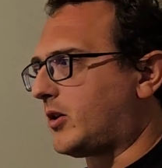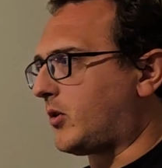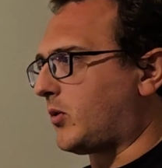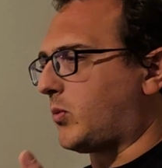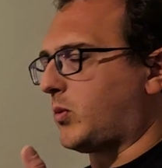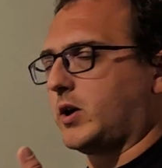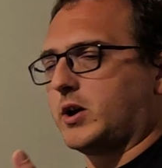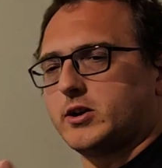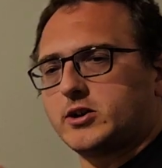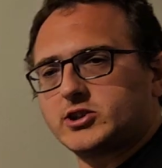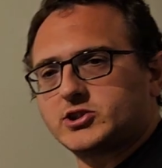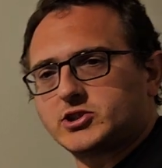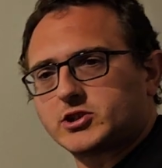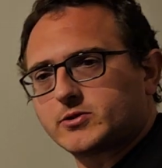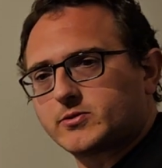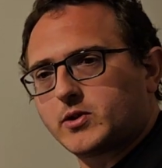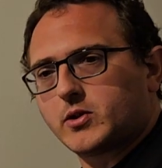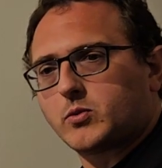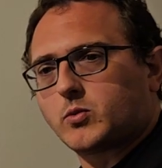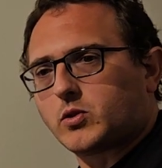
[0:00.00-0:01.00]
Where is
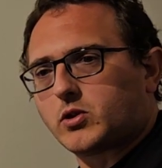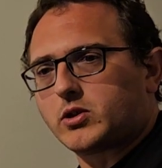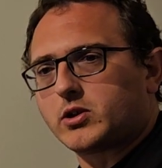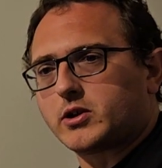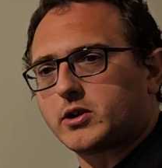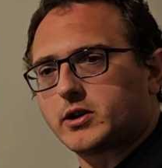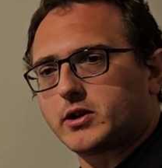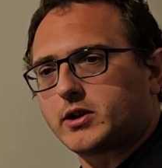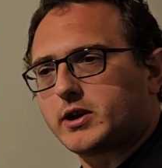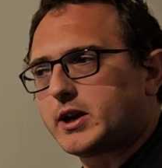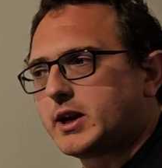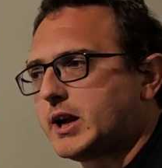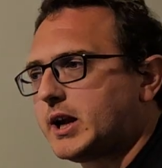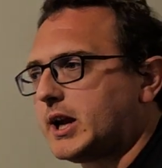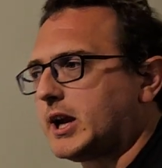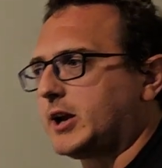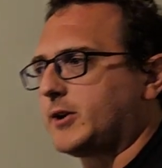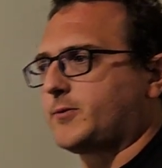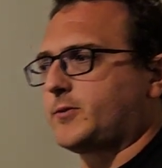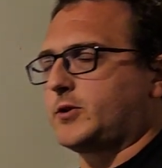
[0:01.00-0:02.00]
your reward
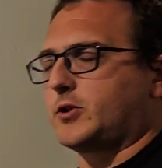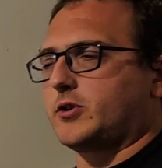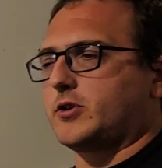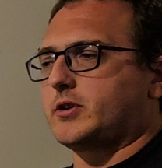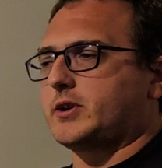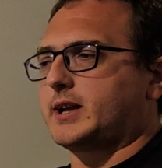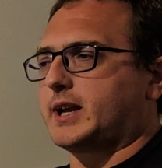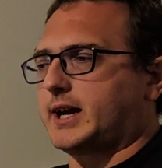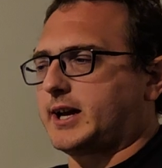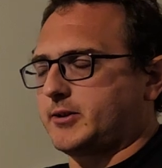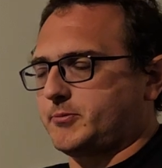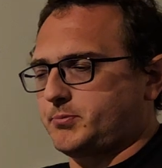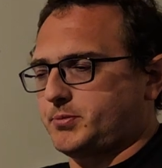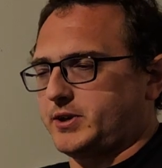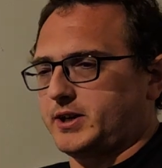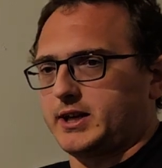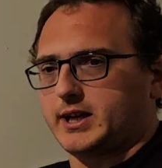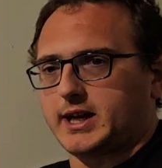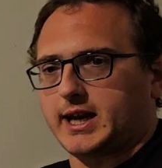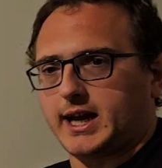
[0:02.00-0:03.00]
if you're not
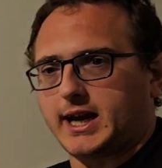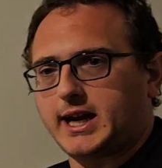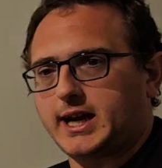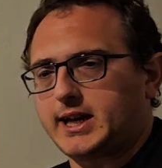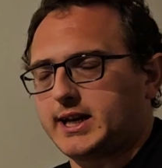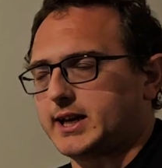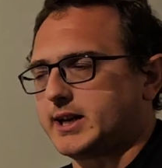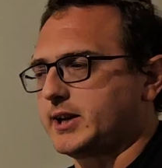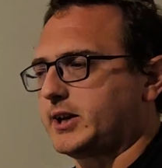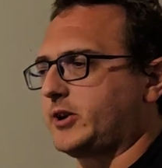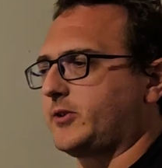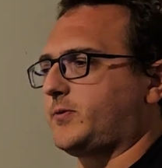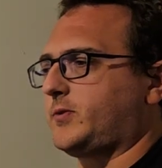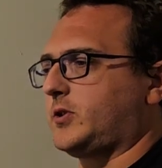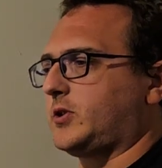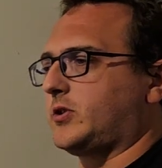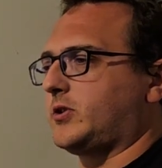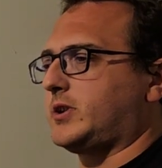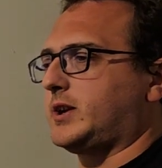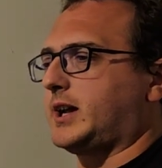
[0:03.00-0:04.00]
being hated, if
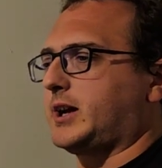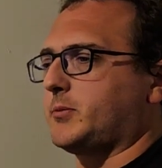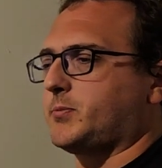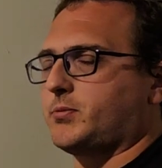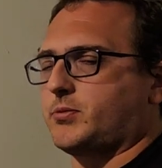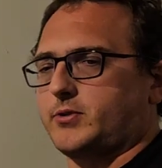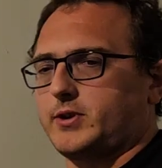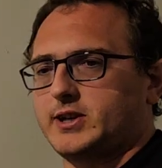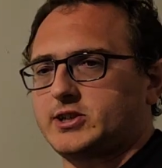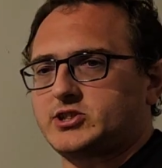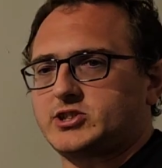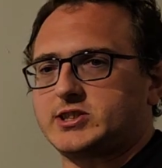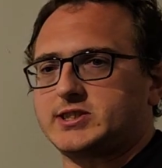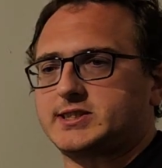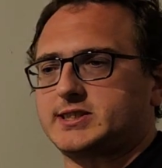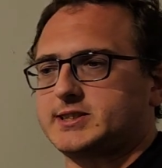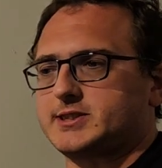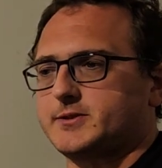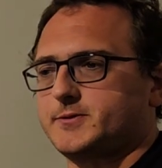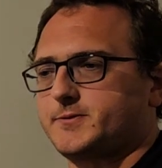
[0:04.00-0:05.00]
you're not preaching
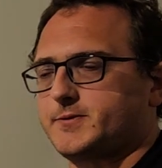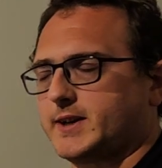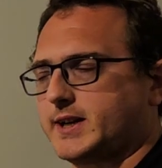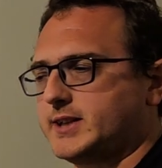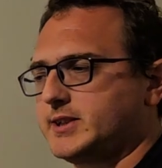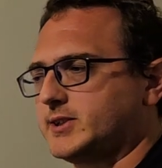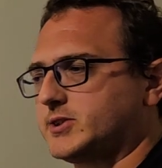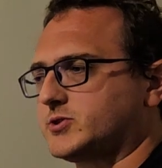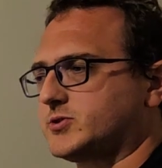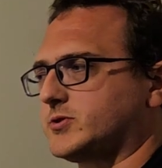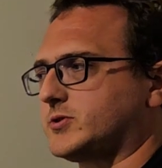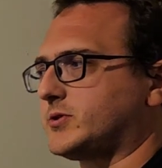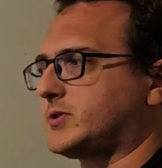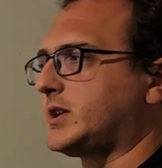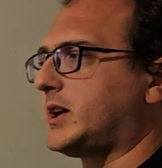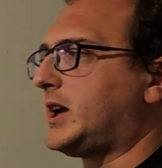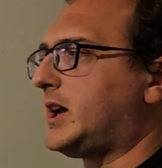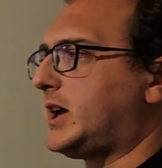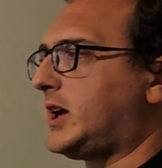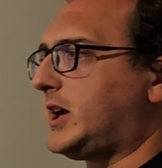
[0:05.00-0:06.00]
to defend the
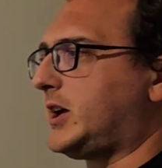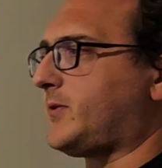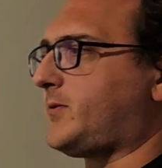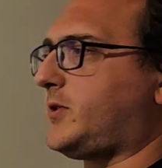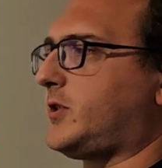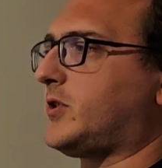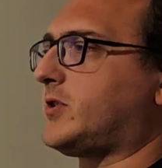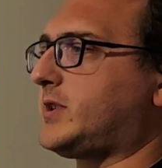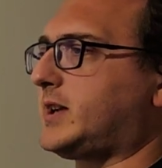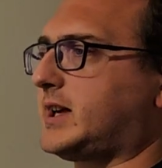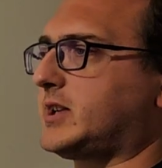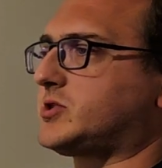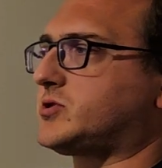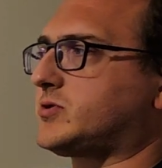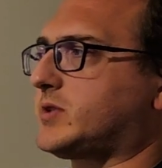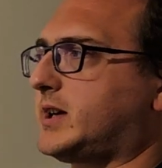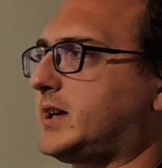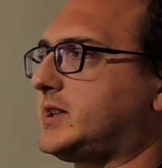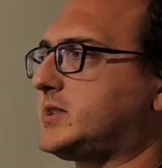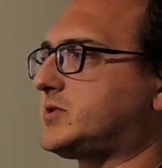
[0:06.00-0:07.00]
truth, if you're not
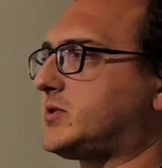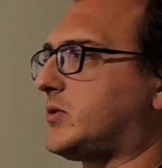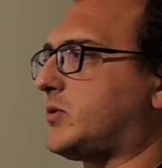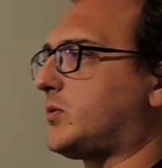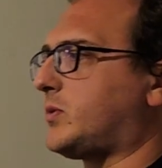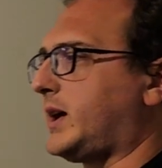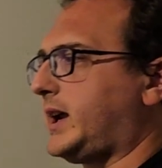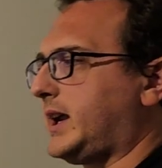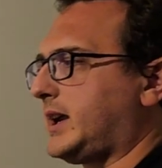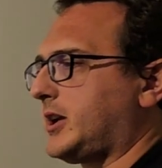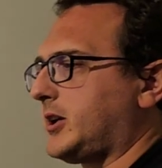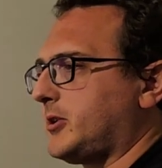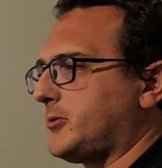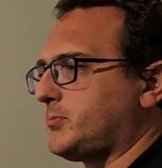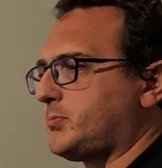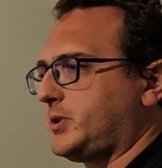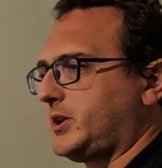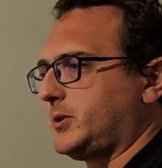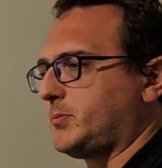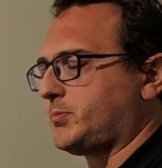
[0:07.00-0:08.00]
trying to
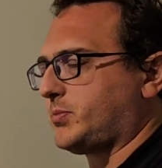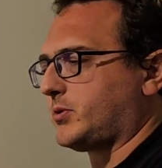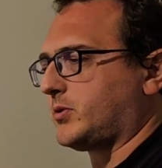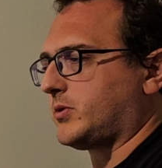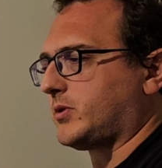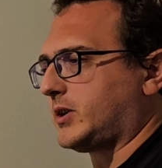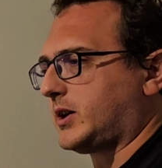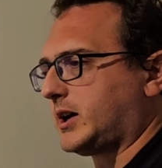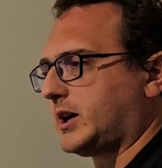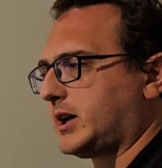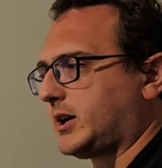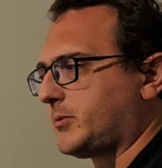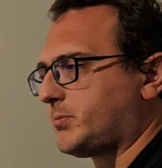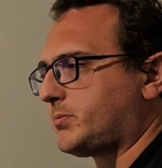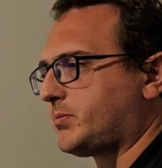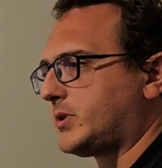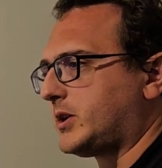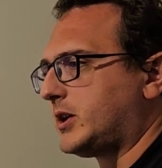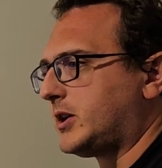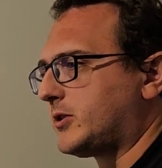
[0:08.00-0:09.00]
wake people
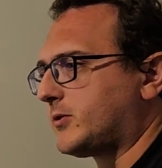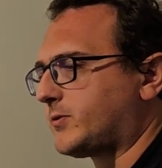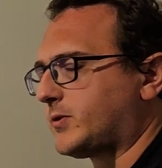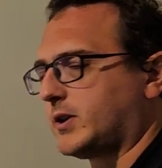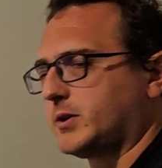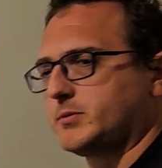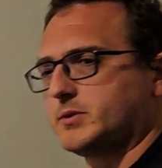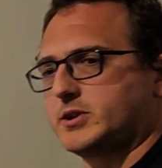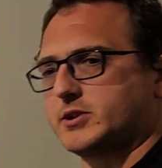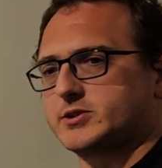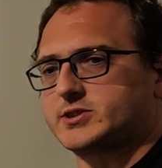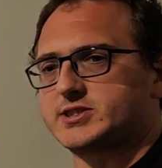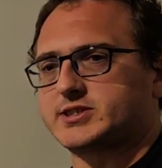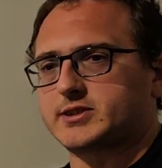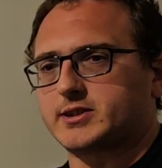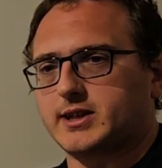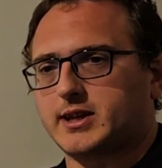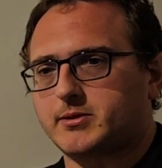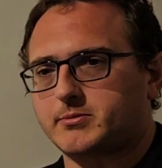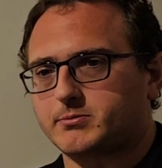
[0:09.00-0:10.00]
up from their
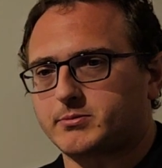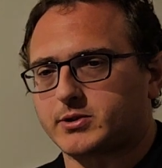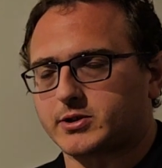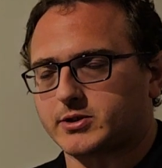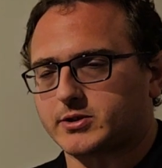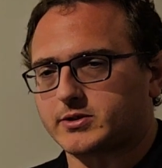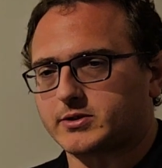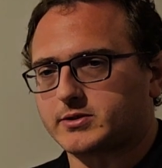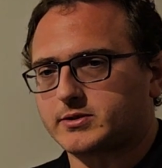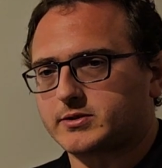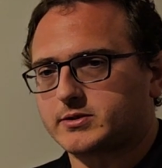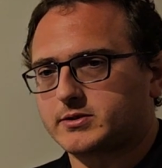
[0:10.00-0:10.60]
slumber?